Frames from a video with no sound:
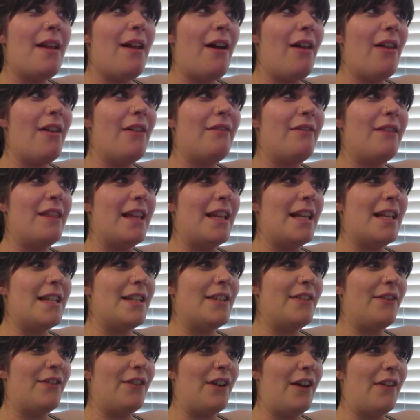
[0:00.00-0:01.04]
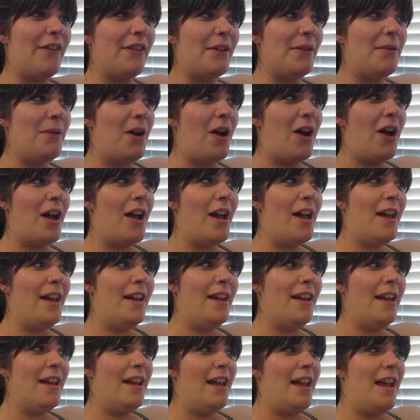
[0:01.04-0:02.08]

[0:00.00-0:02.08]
all of these for everyone.